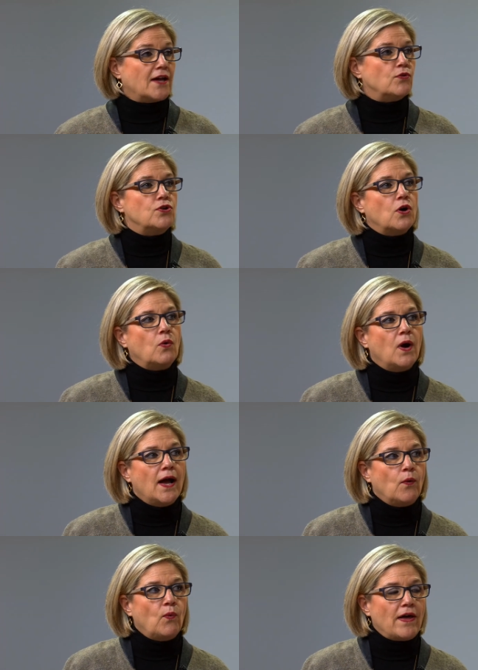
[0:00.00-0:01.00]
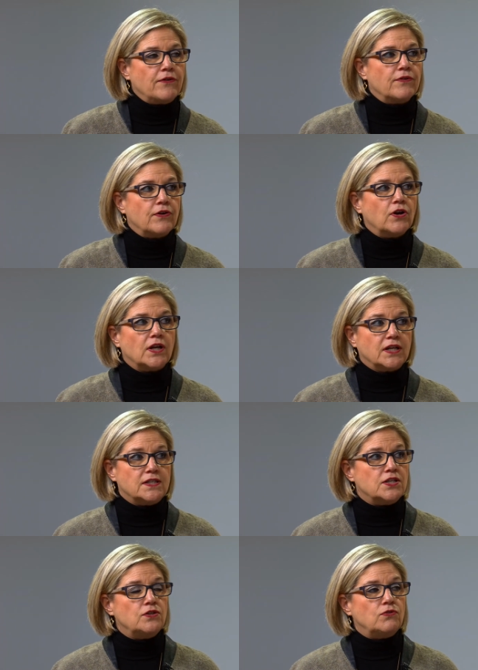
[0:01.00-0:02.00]
don't know whether they're going to
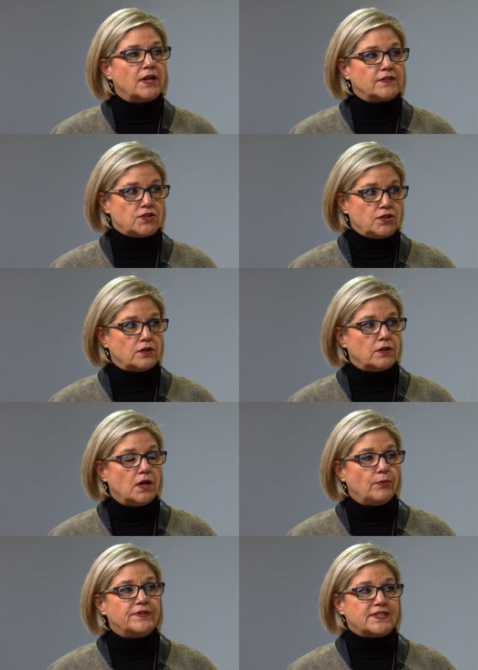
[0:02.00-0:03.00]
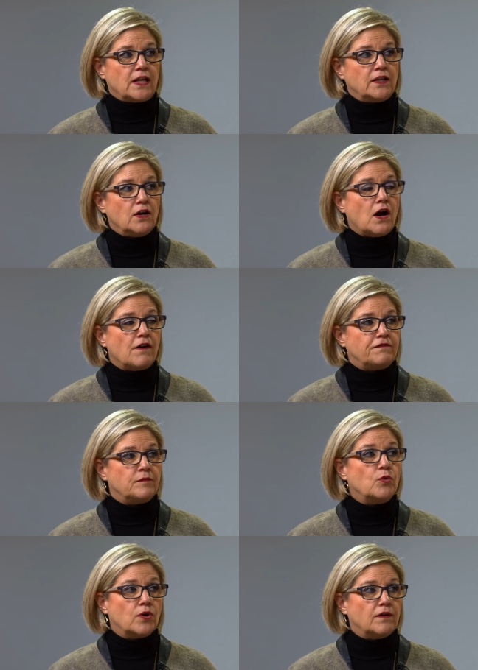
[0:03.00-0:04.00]
continue next year with selling off
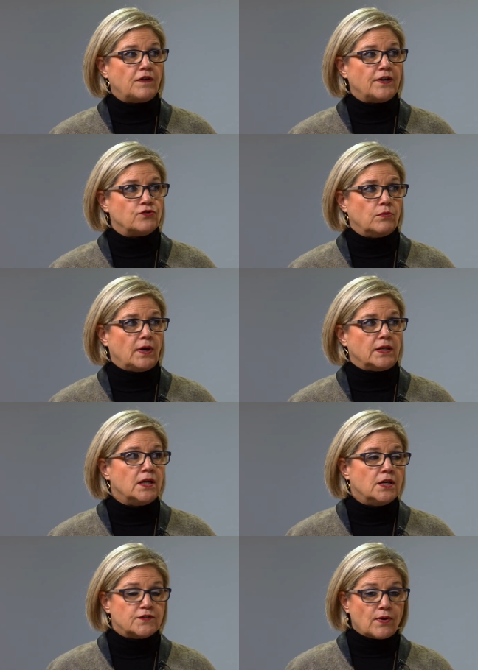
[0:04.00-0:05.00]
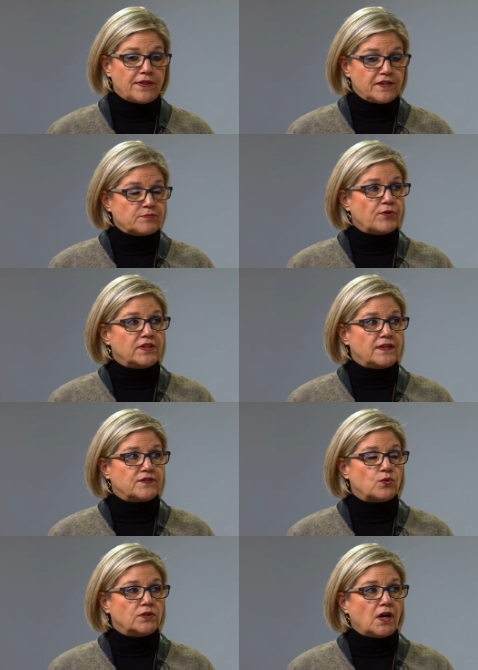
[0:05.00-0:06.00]
more of Hydro One. So at this point, they've
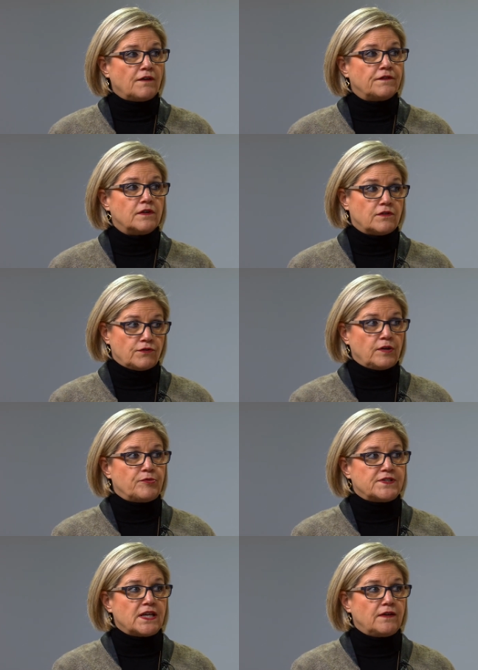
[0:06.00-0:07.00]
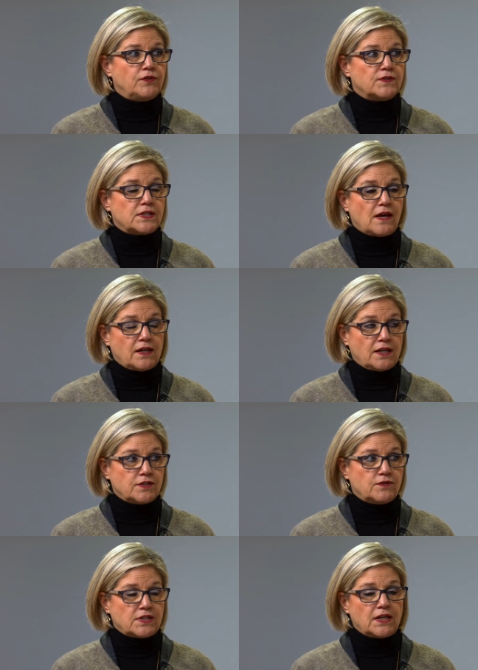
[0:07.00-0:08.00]
sold off 30% of you, as
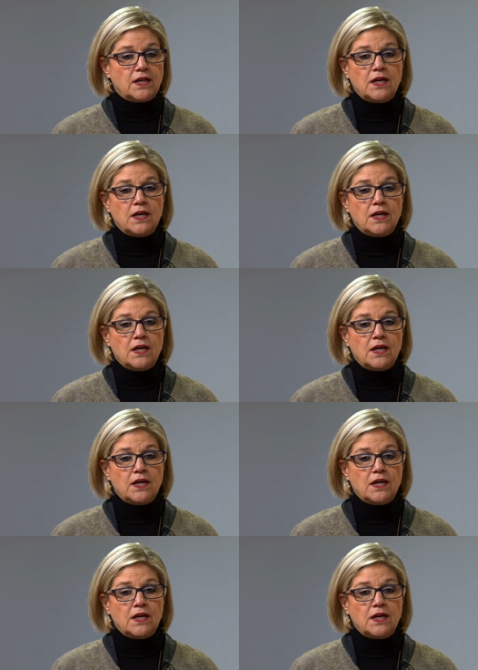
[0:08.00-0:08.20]
you said.